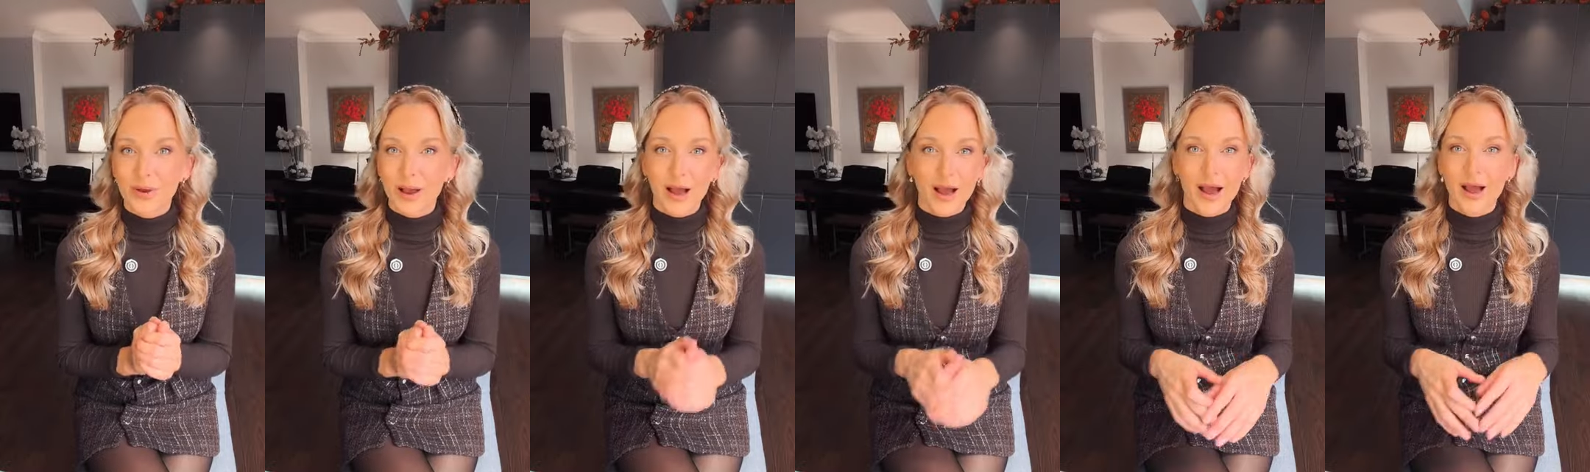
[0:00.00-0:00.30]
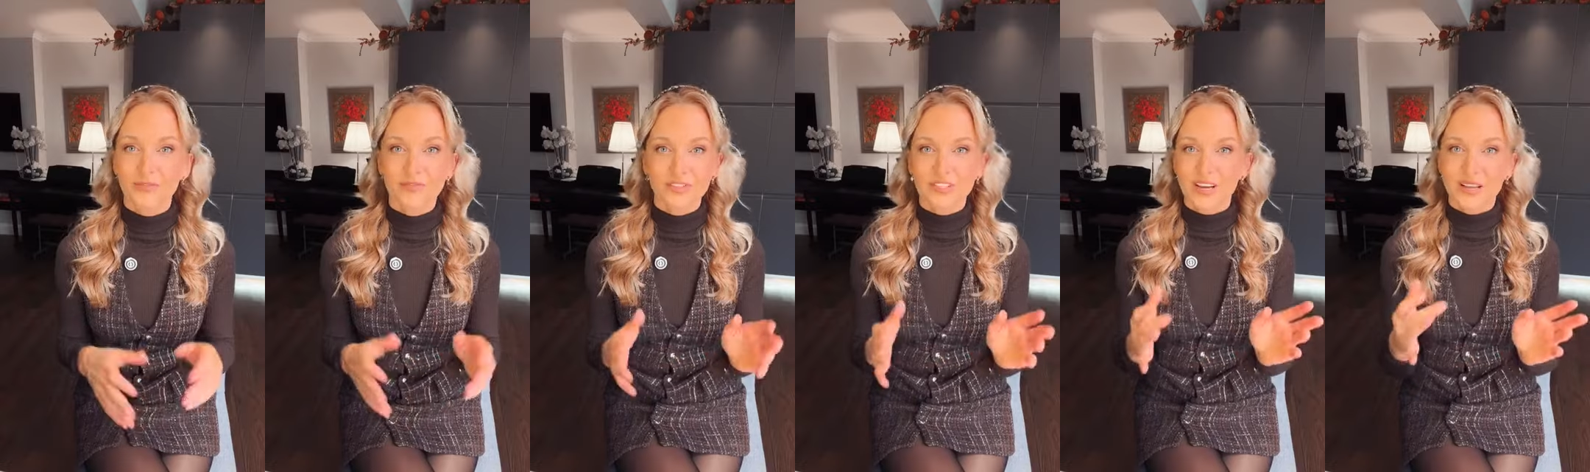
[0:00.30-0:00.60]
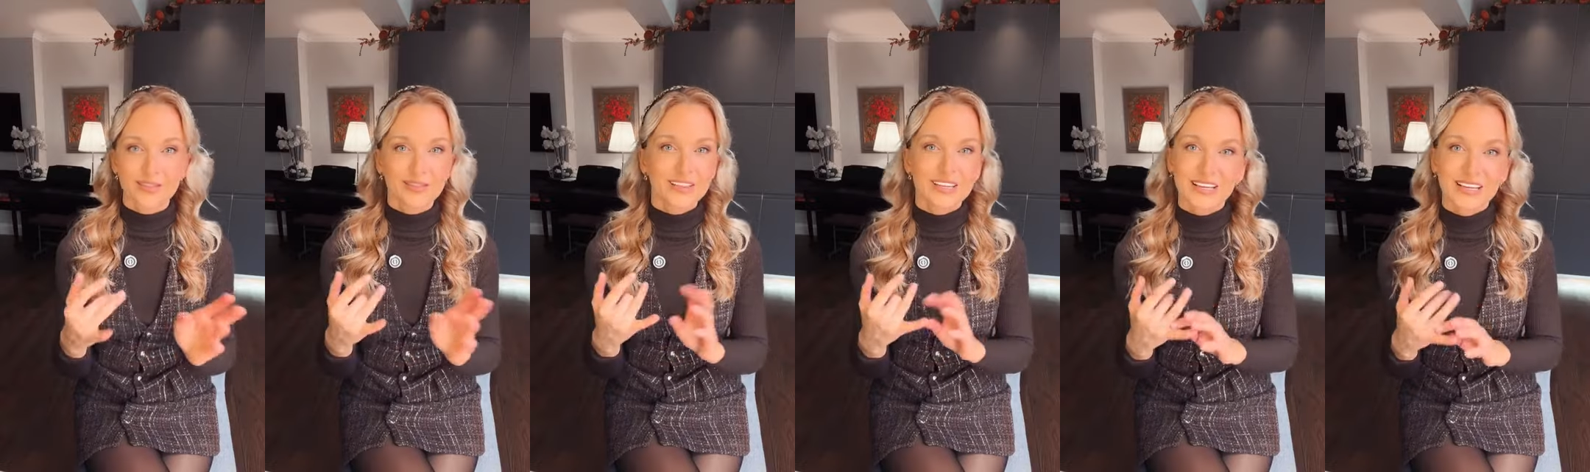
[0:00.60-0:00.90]
I haven't
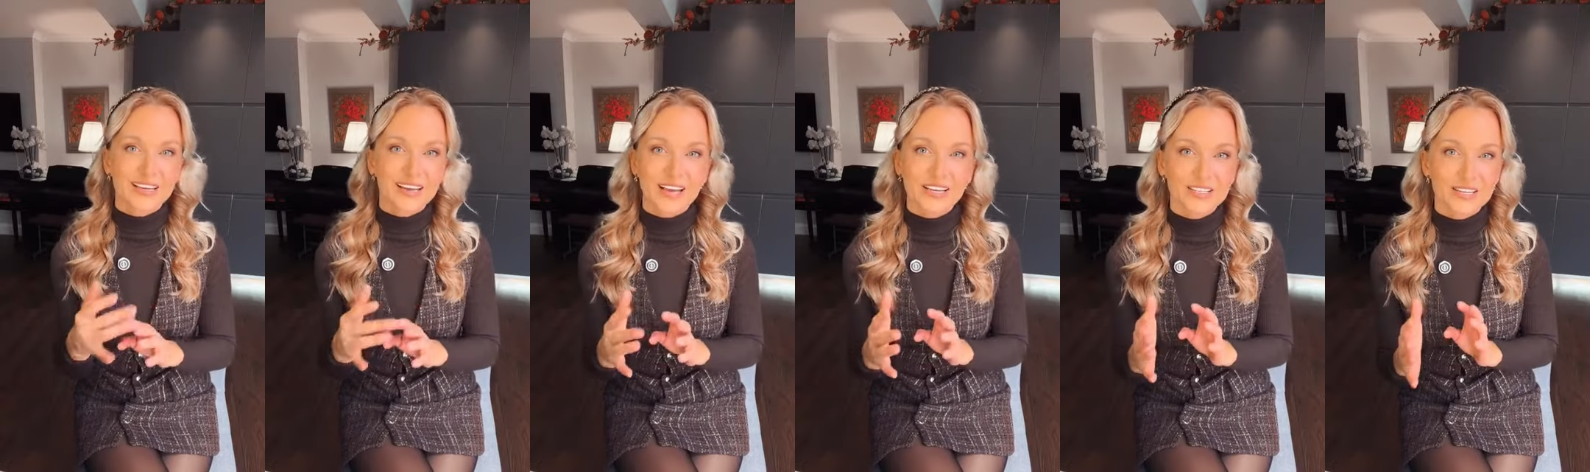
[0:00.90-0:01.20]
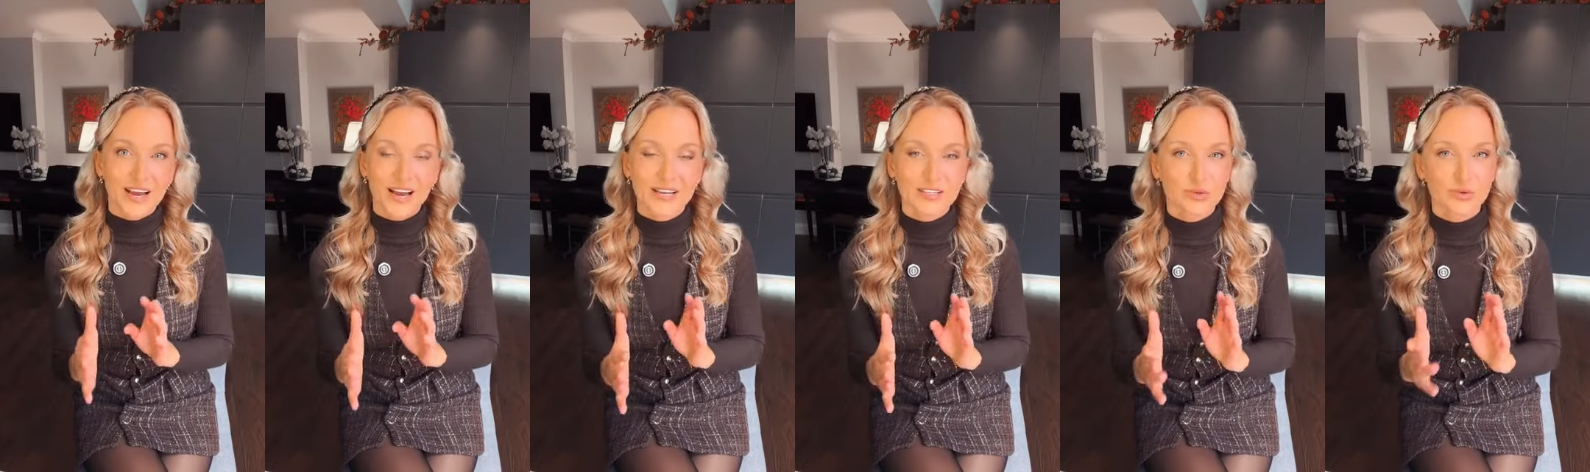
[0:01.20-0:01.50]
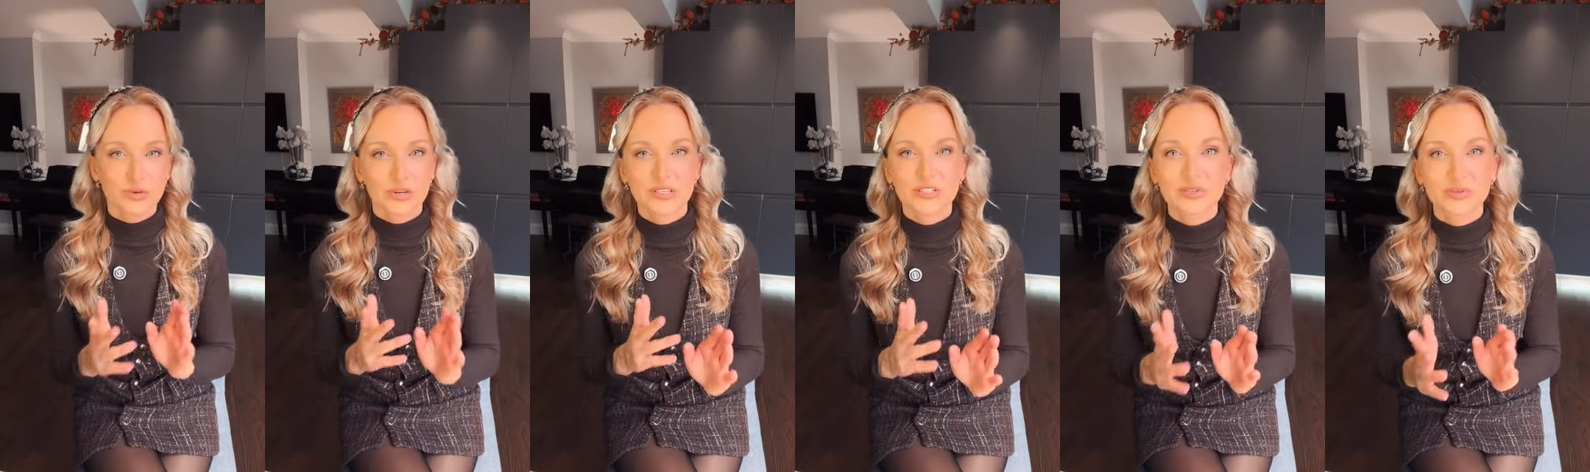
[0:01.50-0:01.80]
done DNA
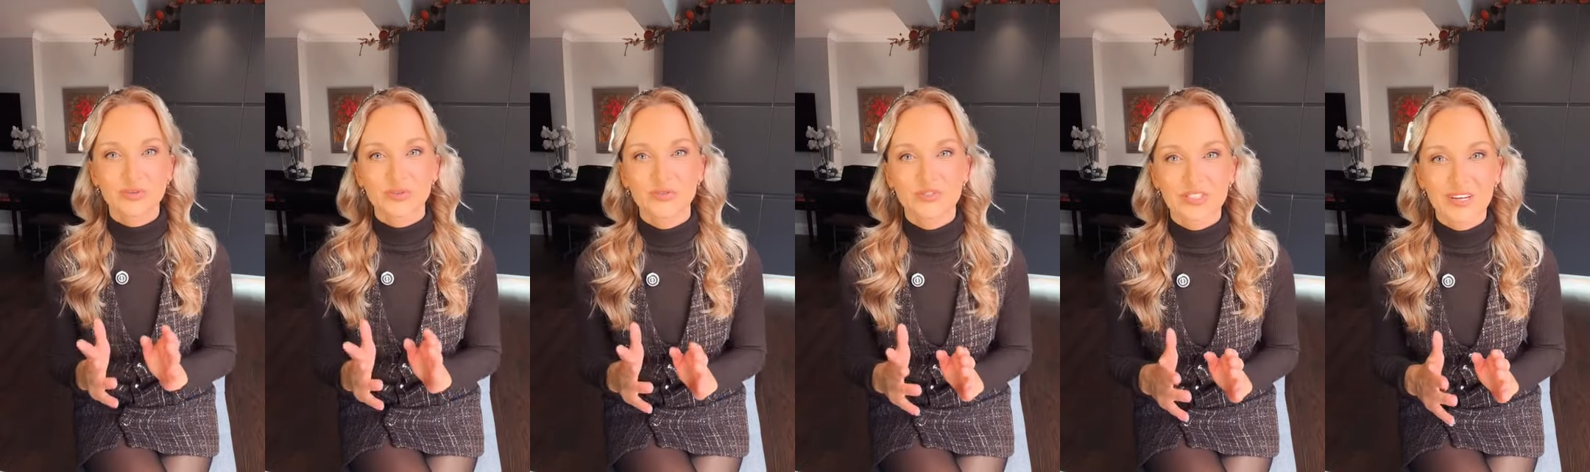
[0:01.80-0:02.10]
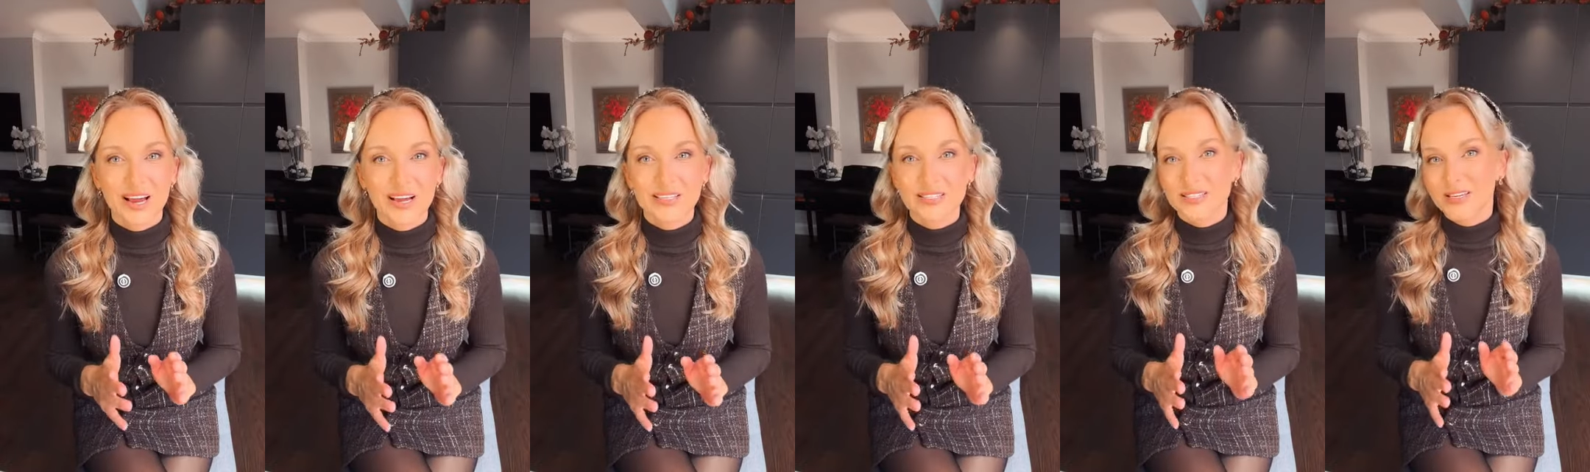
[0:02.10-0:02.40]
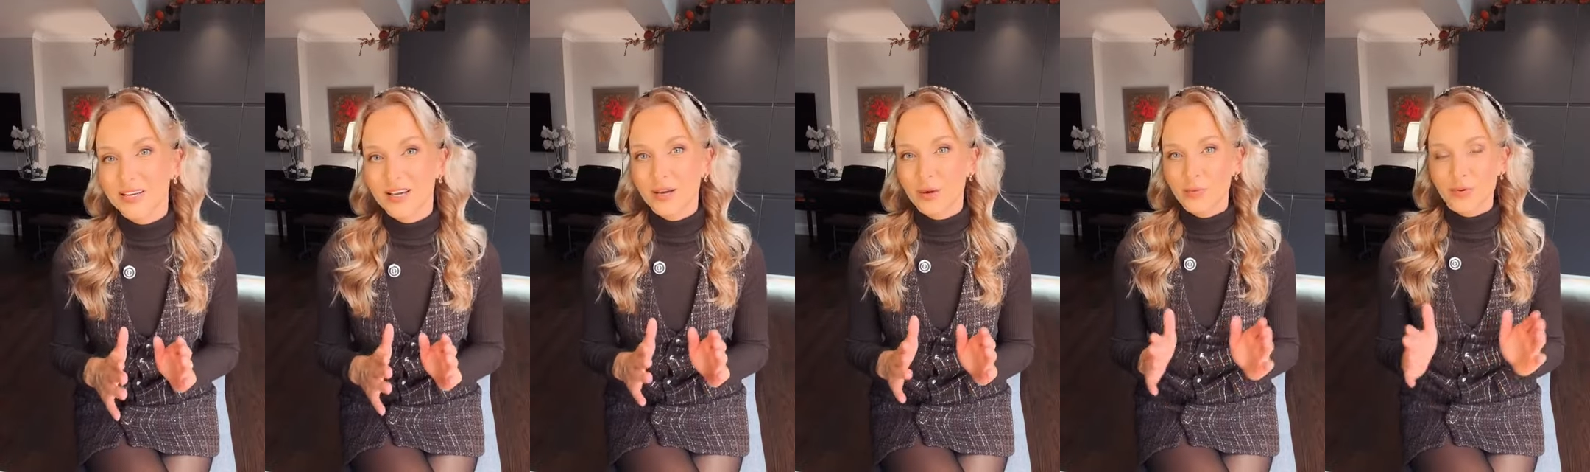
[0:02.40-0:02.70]
test or any sort of test.